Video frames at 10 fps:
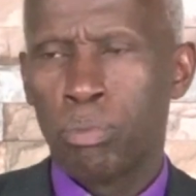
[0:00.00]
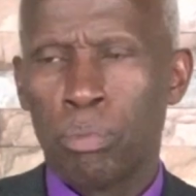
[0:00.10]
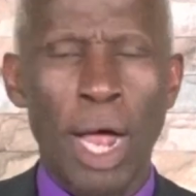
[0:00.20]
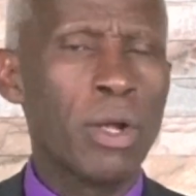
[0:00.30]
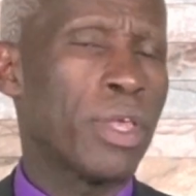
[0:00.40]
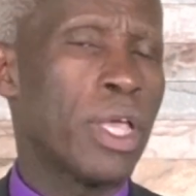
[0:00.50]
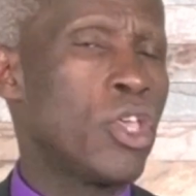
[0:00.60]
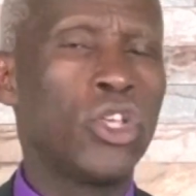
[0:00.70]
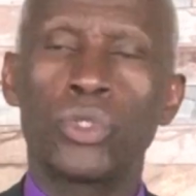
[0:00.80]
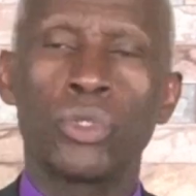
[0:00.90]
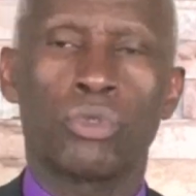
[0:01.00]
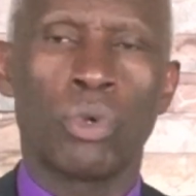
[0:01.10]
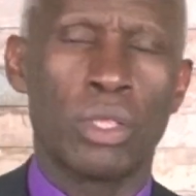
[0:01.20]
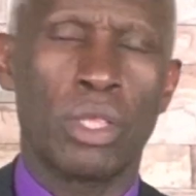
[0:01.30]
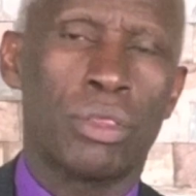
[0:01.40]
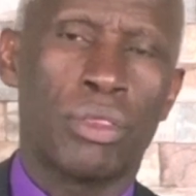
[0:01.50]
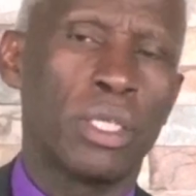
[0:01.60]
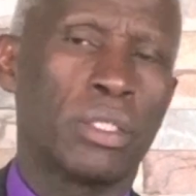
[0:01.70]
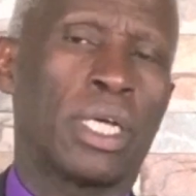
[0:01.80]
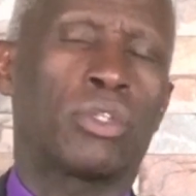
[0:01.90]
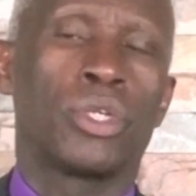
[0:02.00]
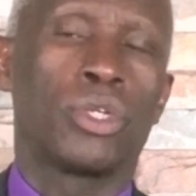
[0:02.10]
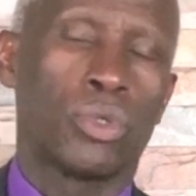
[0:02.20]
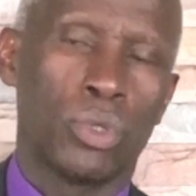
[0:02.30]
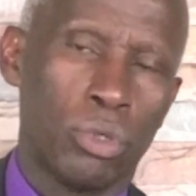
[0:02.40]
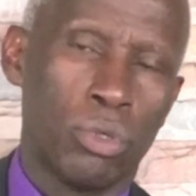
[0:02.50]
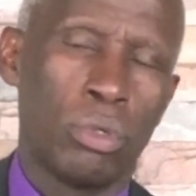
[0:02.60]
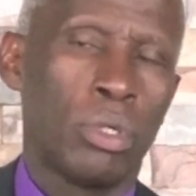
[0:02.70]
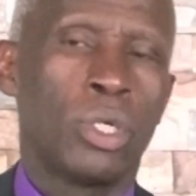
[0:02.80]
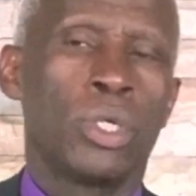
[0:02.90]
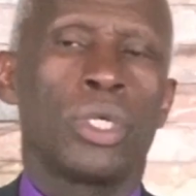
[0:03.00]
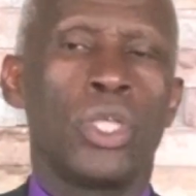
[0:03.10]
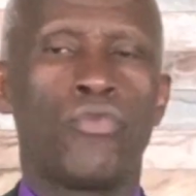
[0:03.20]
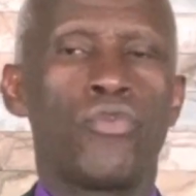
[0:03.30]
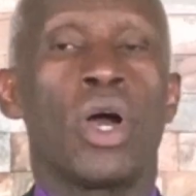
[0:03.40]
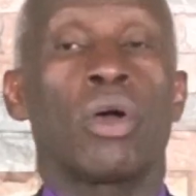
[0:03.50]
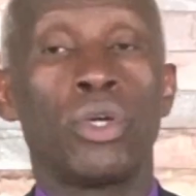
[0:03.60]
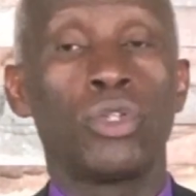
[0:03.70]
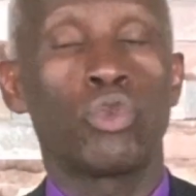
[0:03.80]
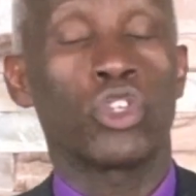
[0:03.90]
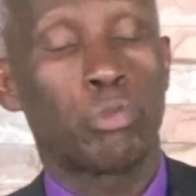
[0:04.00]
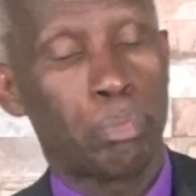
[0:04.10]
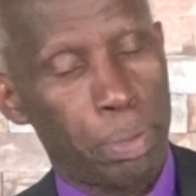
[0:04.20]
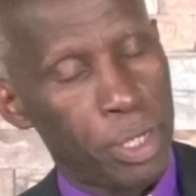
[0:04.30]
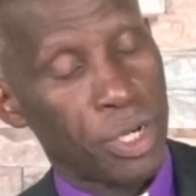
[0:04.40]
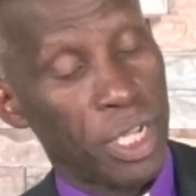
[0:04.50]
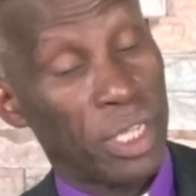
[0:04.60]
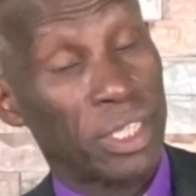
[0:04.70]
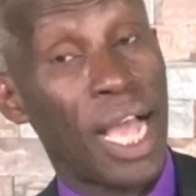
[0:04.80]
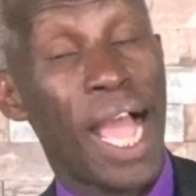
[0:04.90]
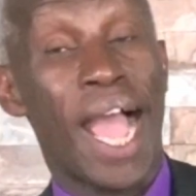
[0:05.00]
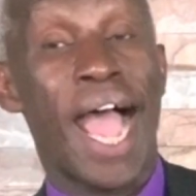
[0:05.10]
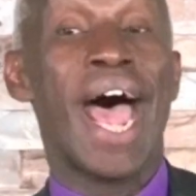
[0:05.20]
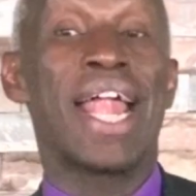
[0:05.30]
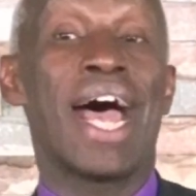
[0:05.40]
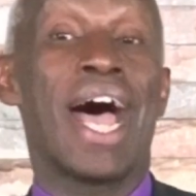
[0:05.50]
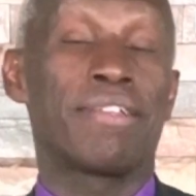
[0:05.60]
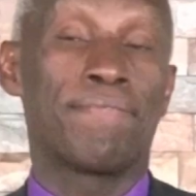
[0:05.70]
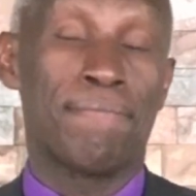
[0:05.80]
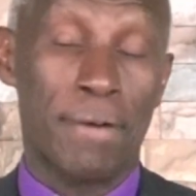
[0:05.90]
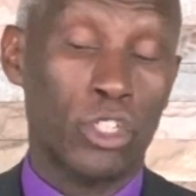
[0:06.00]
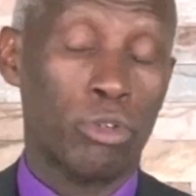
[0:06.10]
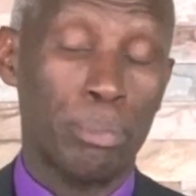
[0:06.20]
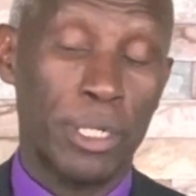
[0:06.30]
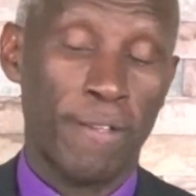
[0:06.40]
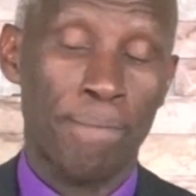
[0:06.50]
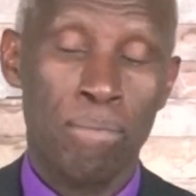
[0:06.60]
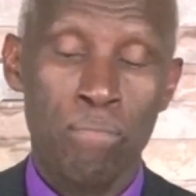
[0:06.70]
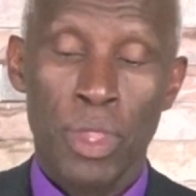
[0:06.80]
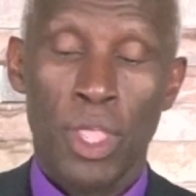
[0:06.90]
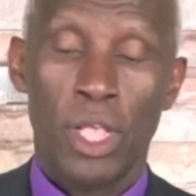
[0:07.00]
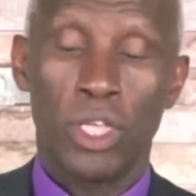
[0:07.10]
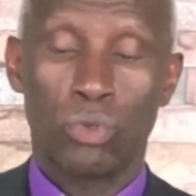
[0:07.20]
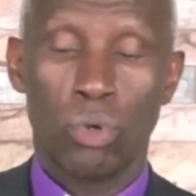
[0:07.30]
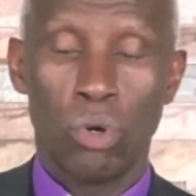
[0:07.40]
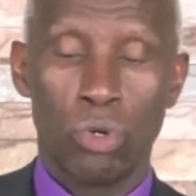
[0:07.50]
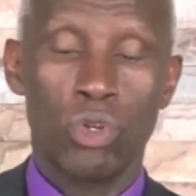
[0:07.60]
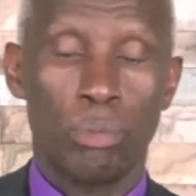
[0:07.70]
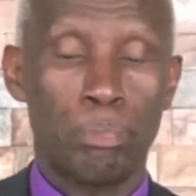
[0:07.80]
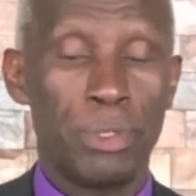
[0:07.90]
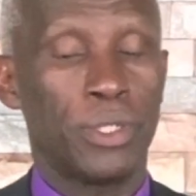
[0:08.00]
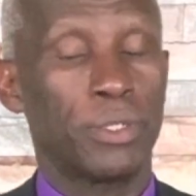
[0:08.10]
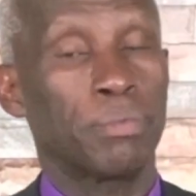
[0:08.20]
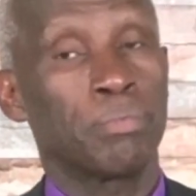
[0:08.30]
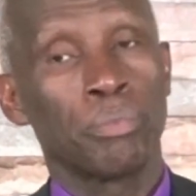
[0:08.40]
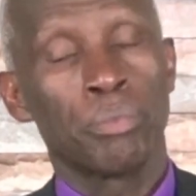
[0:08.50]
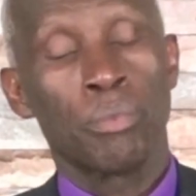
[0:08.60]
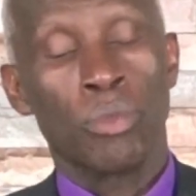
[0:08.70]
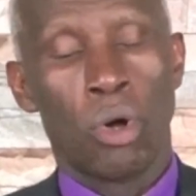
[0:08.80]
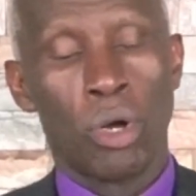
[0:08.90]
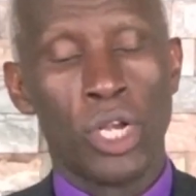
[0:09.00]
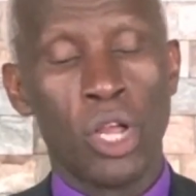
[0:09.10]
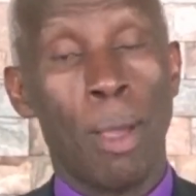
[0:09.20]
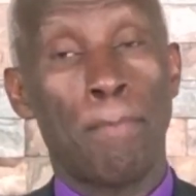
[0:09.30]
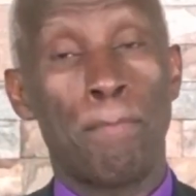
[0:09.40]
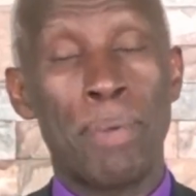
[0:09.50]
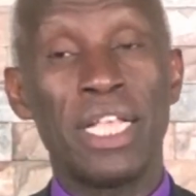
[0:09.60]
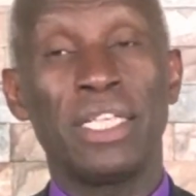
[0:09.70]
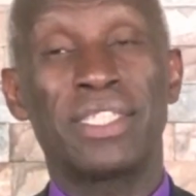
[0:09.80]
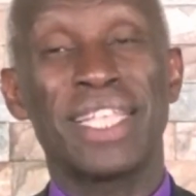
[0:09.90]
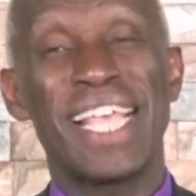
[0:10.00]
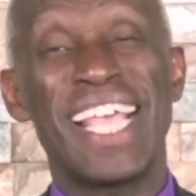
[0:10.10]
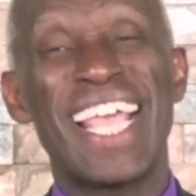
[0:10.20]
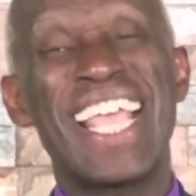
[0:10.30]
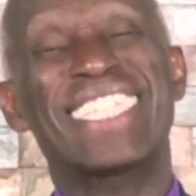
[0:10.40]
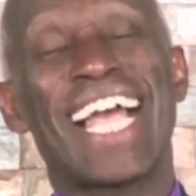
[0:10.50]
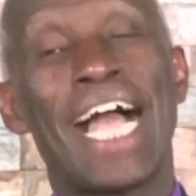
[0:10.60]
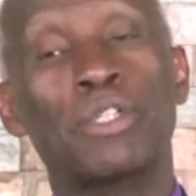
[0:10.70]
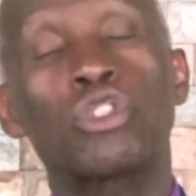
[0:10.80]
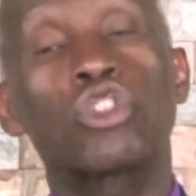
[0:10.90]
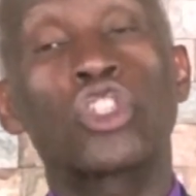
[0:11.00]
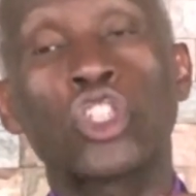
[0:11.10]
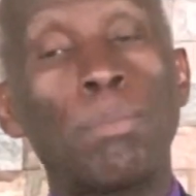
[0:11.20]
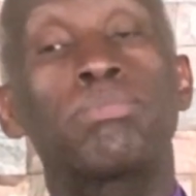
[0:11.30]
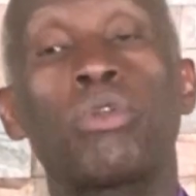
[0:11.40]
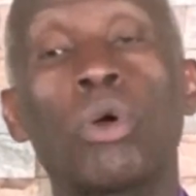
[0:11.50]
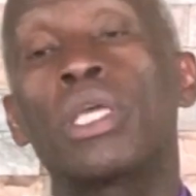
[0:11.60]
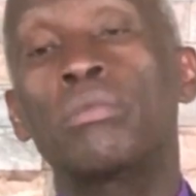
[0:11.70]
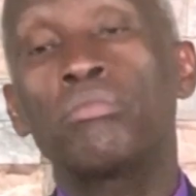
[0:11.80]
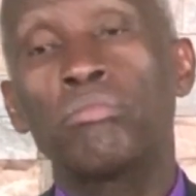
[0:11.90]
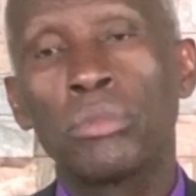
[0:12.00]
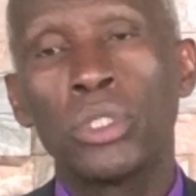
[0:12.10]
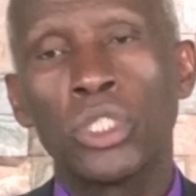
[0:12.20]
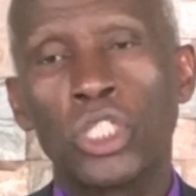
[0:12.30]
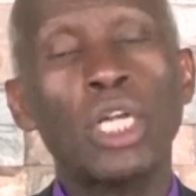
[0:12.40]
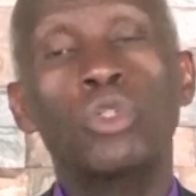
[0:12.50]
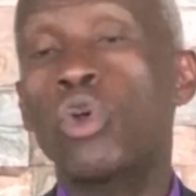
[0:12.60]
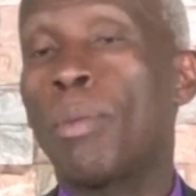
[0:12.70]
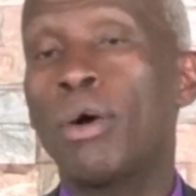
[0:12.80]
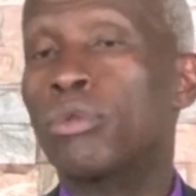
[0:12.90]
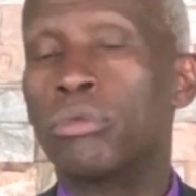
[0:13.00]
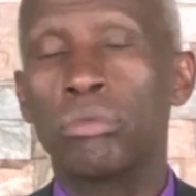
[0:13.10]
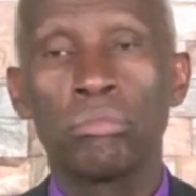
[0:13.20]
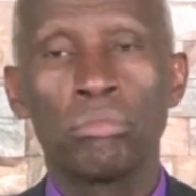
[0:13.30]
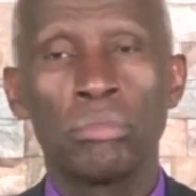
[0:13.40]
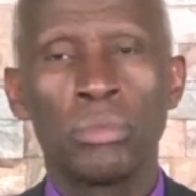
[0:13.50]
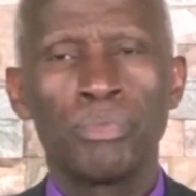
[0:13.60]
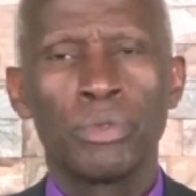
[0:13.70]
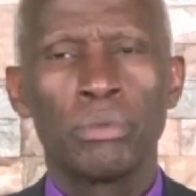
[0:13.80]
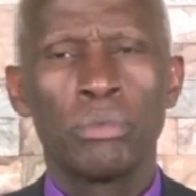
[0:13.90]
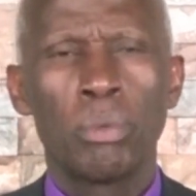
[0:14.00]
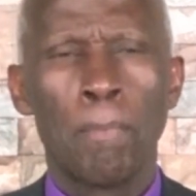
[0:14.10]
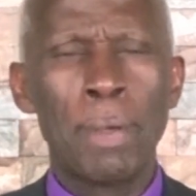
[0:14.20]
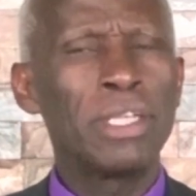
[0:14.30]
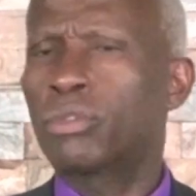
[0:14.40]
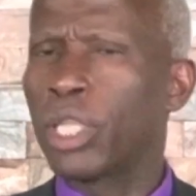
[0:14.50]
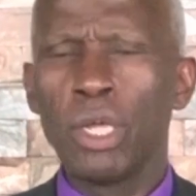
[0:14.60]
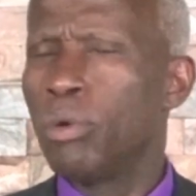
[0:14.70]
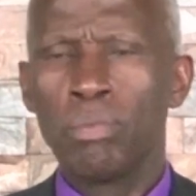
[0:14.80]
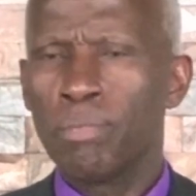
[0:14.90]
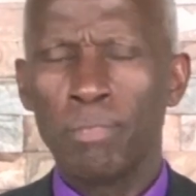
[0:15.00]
One of the issues, one of the things that you need to do if you are going to experience a refreshment is to hold your peace. Holding your peace is actually stop talking. Shut your mouth. Be still.